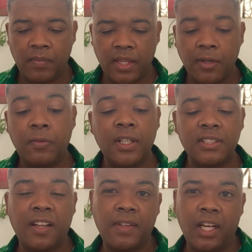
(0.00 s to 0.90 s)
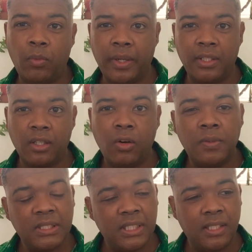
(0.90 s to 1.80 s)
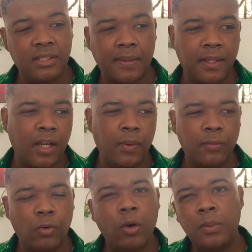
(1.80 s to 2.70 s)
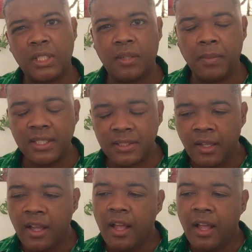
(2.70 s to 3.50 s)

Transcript: the first time that I went overseas, I think I went for almost 8 months,